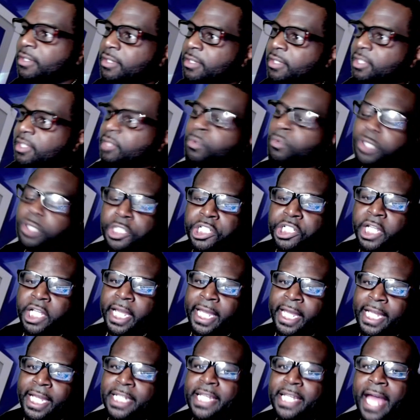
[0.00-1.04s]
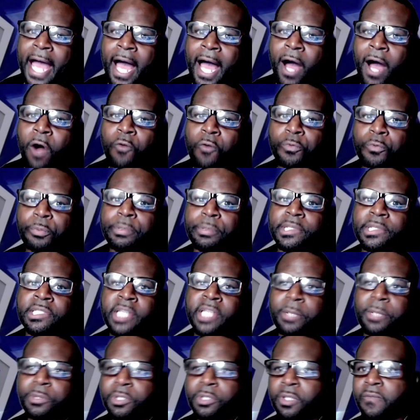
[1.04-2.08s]
would change how the
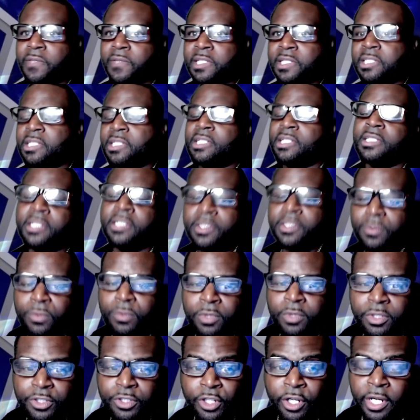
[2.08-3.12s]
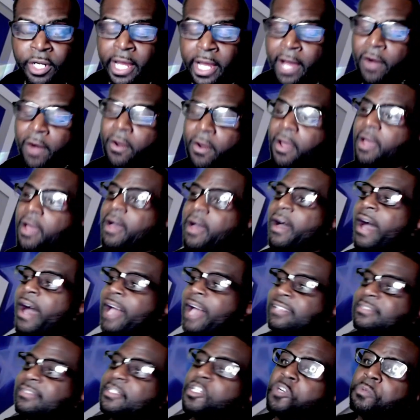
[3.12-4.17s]
perception of the season will turn out. I
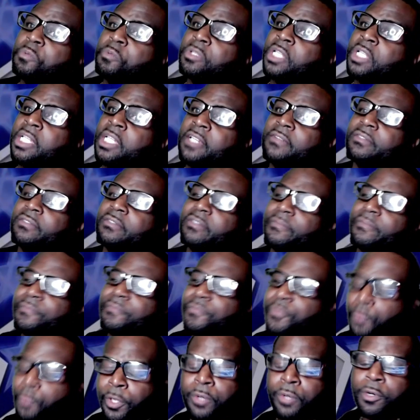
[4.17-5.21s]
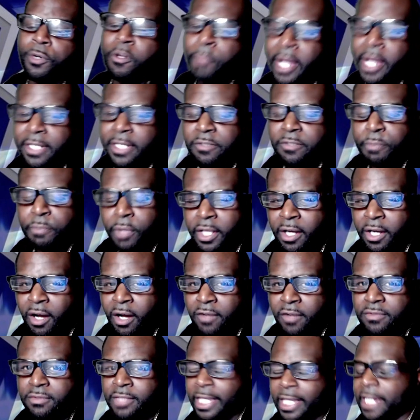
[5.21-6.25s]
still believe we will make the
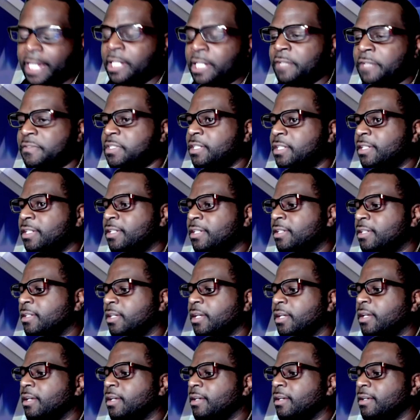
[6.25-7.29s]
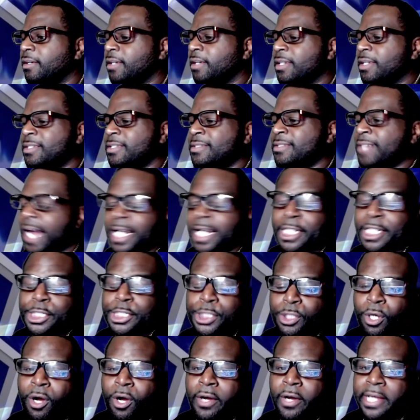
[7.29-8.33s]
playoffs. The NFC is not as
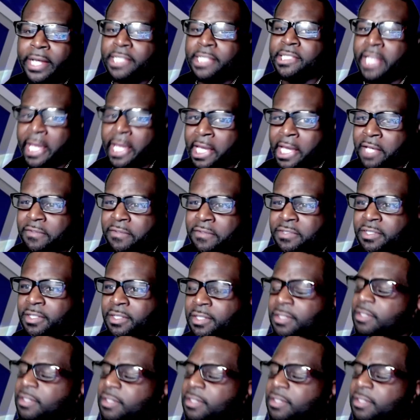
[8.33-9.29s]
strong as the AFC.